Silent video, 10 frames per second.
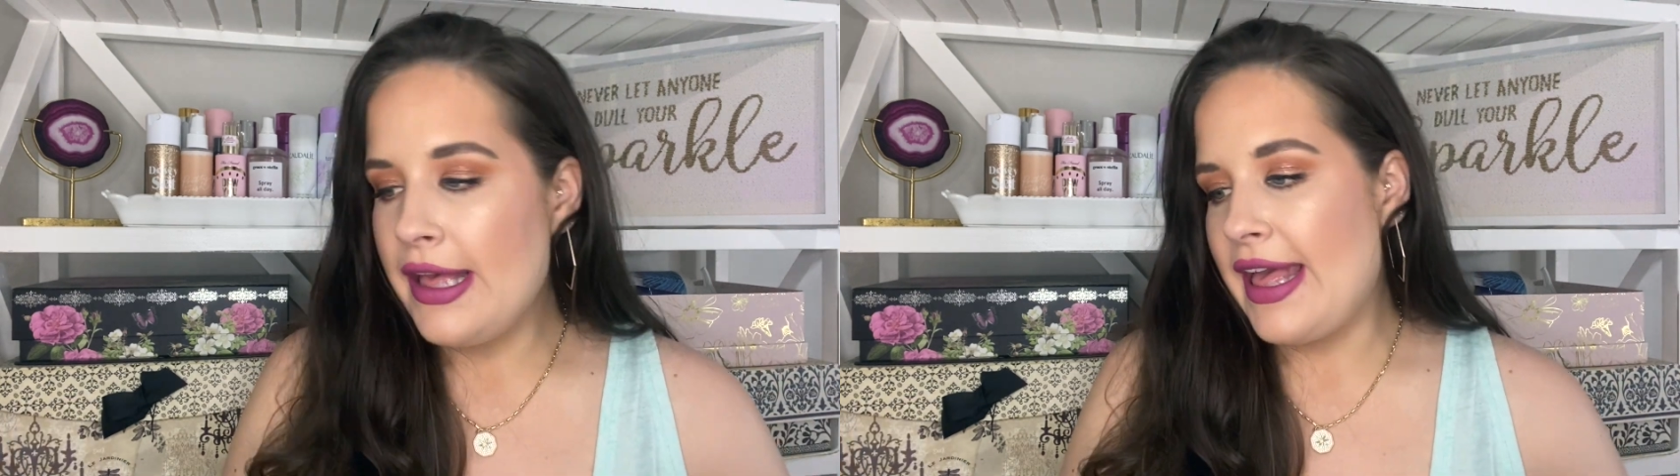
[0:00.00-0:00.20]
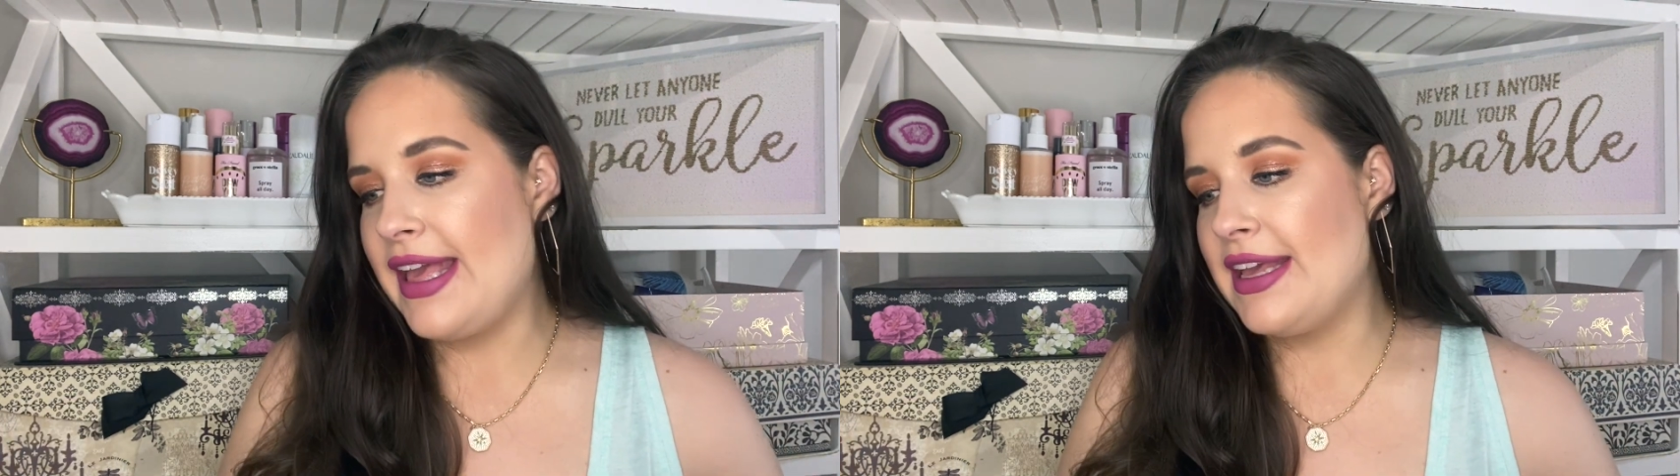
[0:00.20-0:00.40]

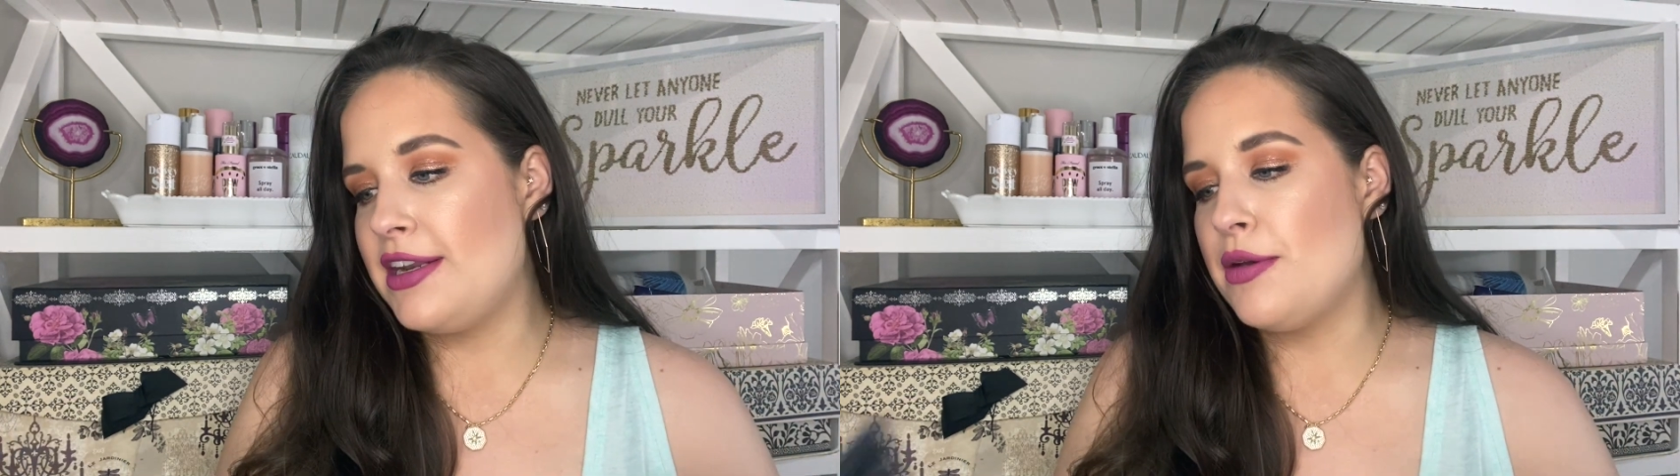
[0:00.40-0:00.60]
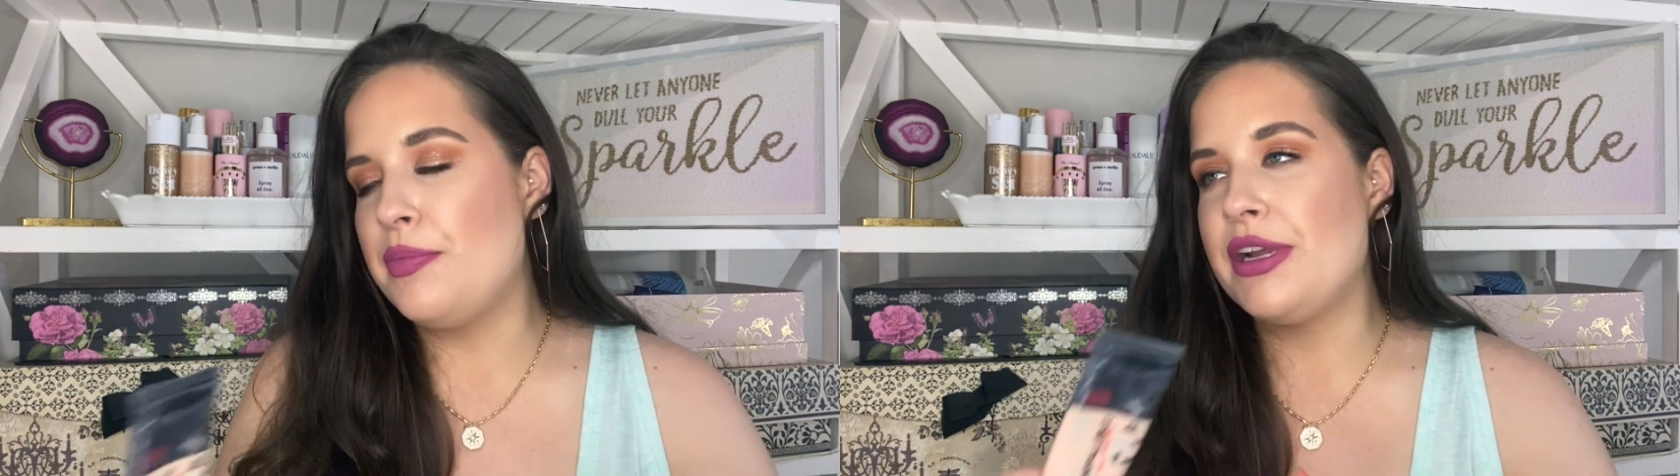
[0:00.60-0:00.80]

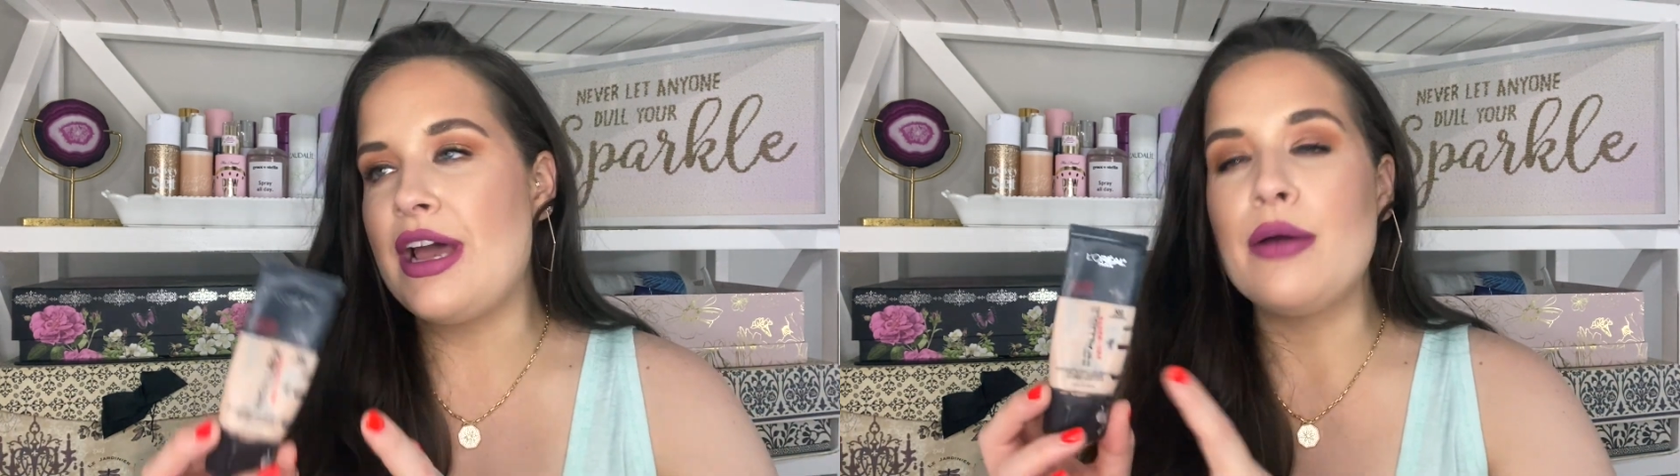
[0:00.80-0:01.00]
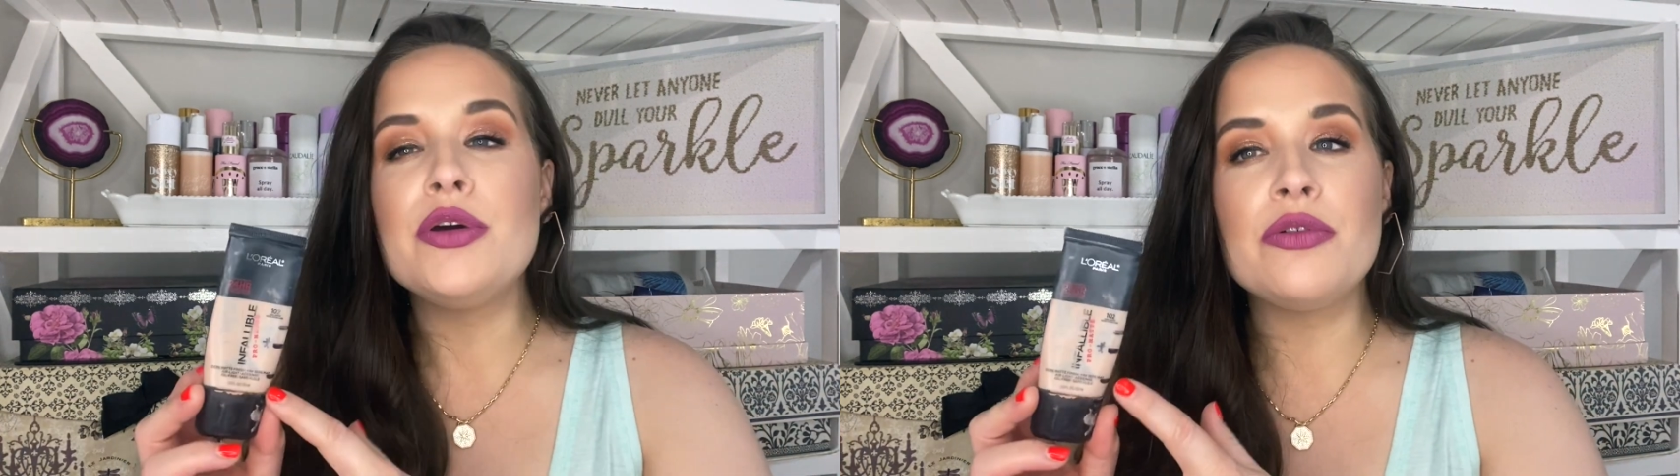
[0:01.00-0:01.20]
But
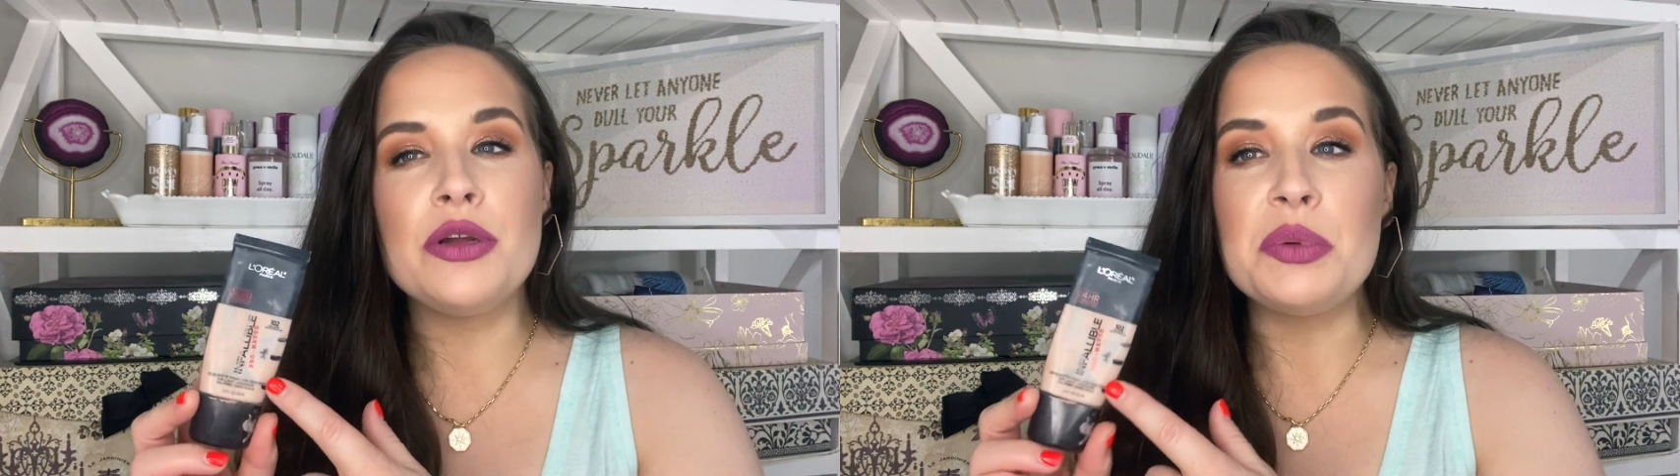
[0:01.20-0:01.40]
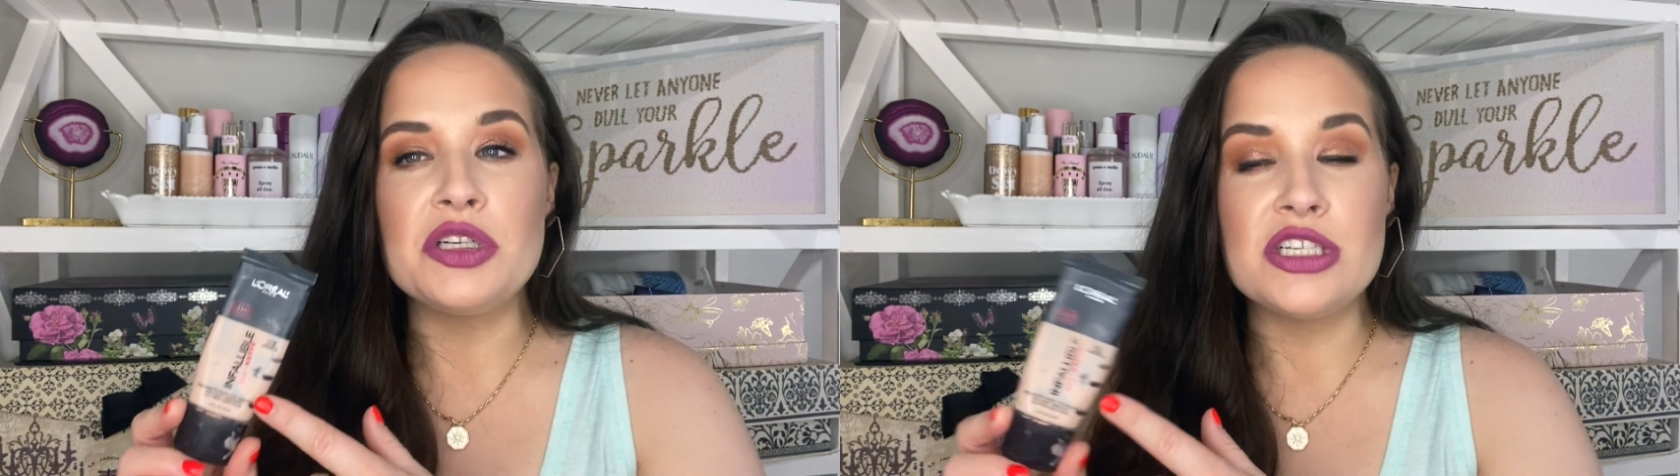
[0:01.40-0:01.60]
I wouldn't
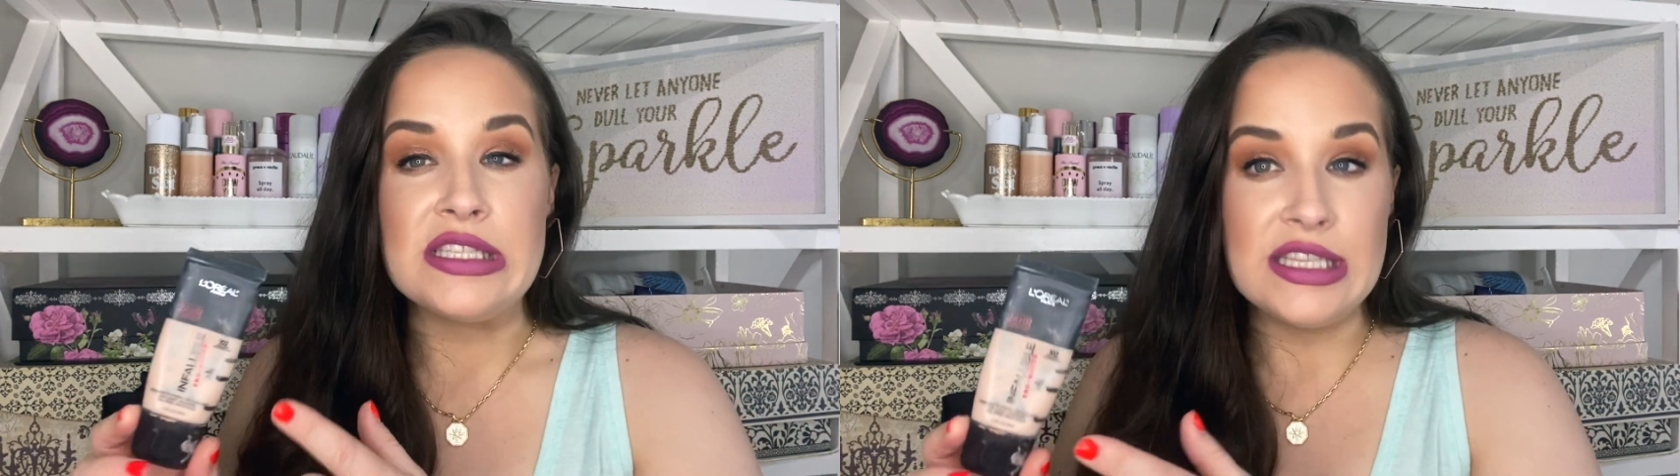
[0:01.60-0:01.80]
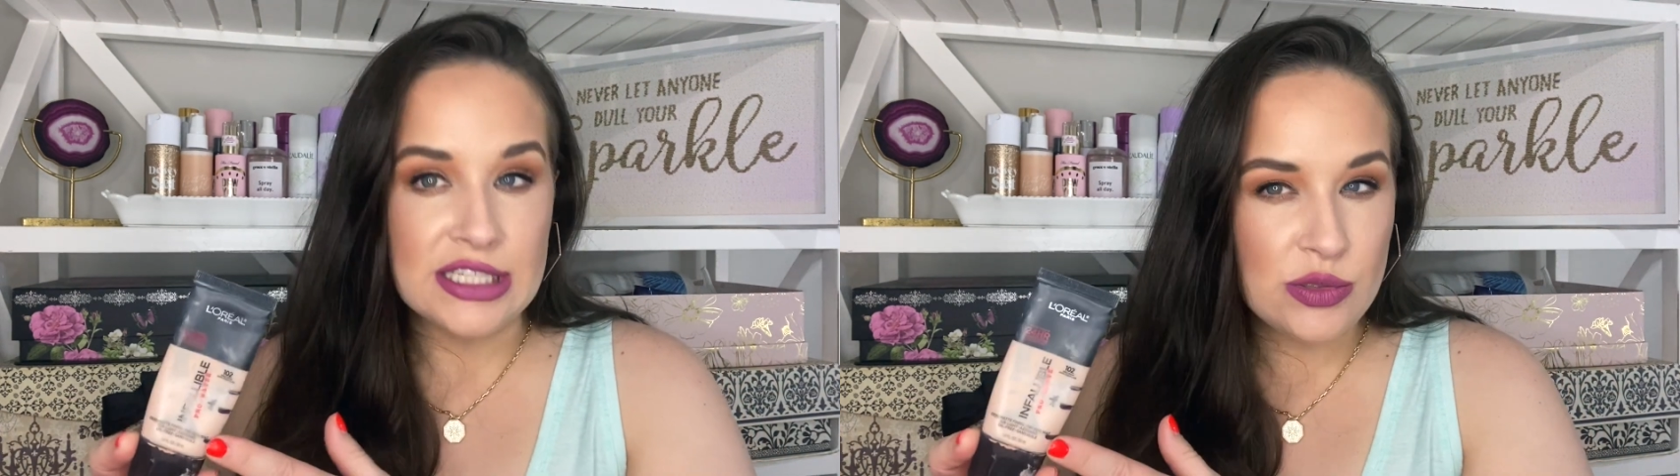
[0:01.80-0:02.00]
repurchase
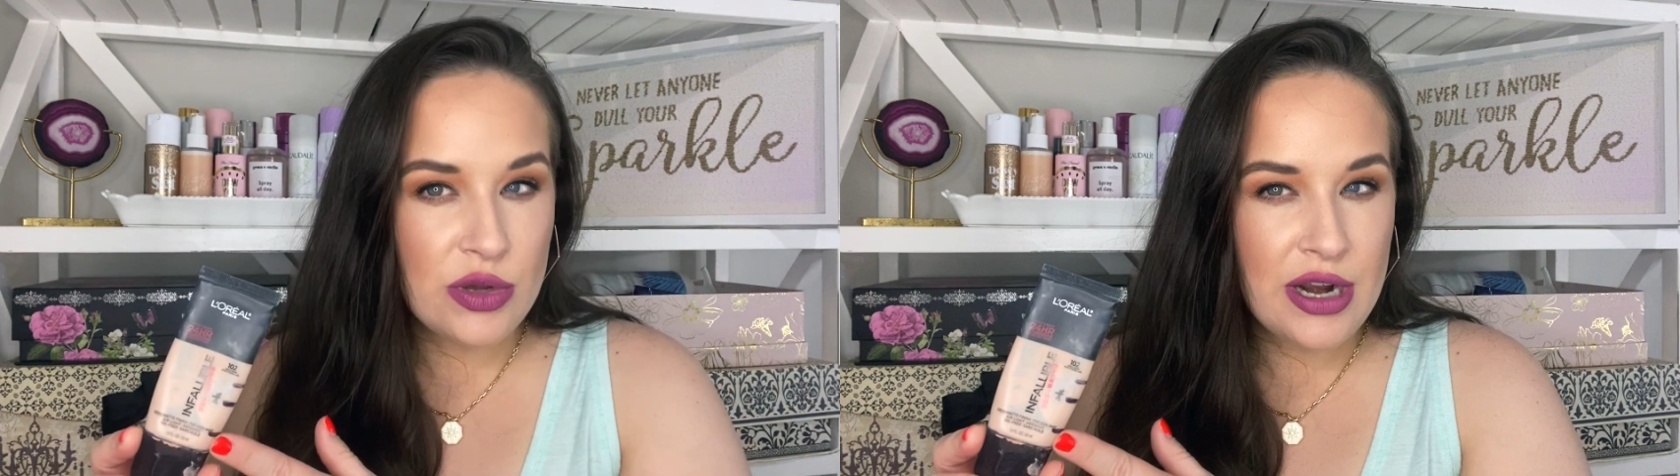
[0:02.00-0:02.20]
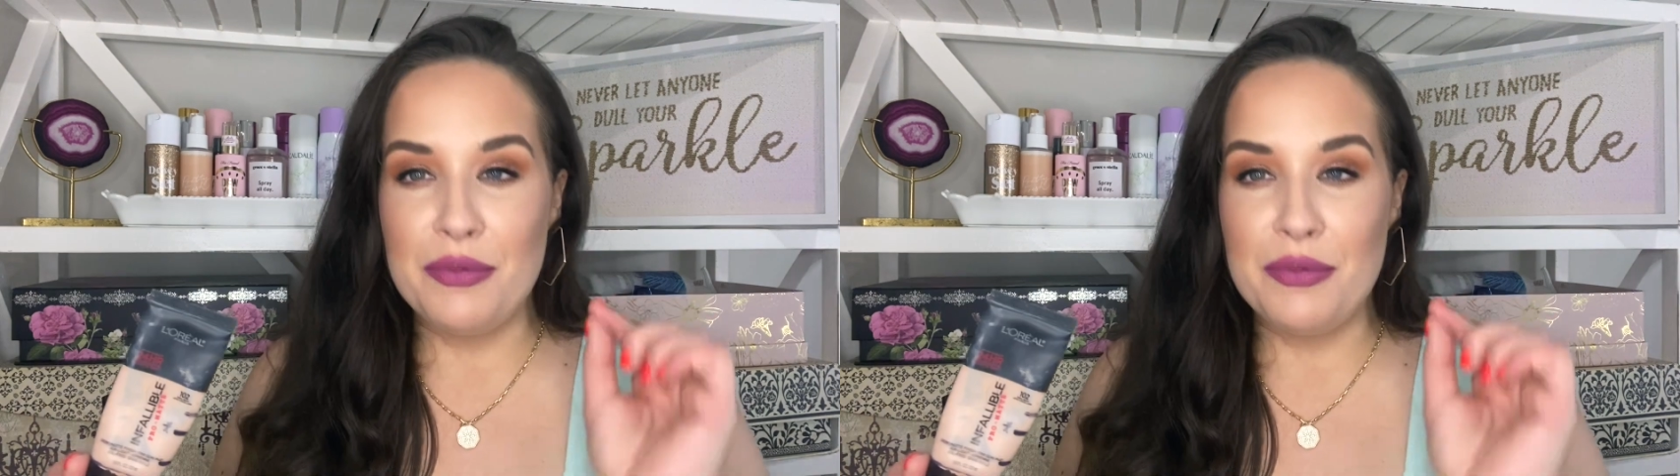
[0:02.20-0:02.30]
this one.